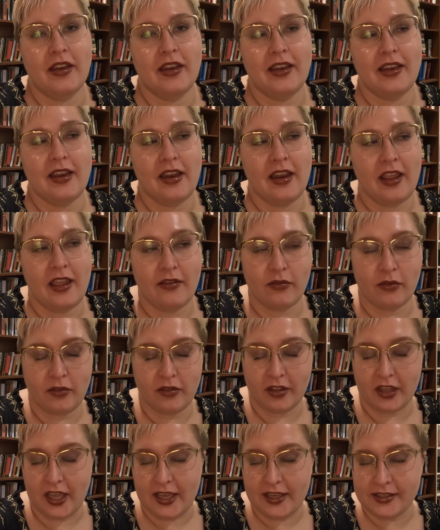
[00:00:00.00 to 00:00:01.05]

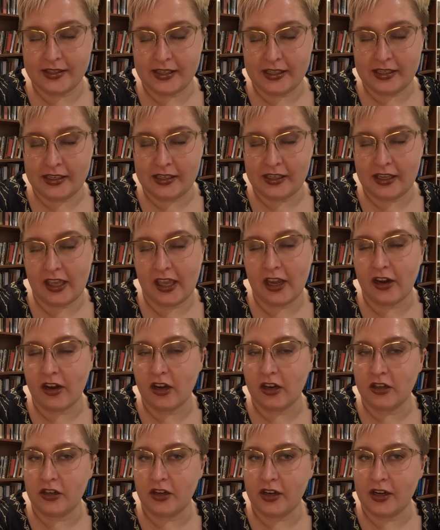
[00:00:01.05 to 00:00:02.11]
navel-gazing
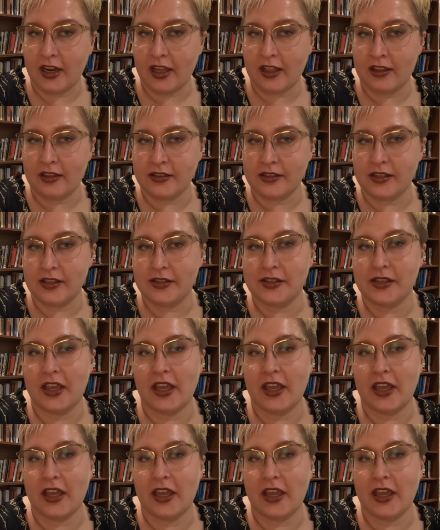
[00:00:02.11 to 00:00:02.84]
character analysis,